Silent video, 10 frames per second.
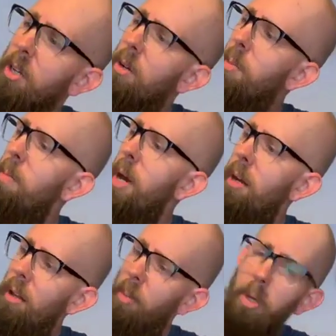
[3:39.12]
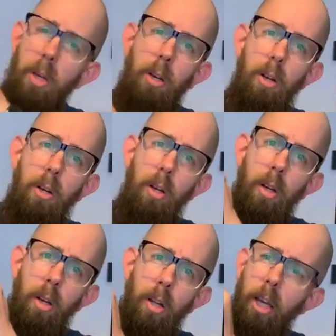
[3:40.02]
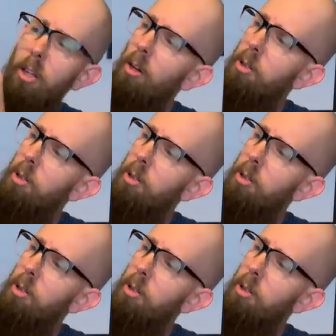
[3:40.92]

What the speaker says: like metal up here, like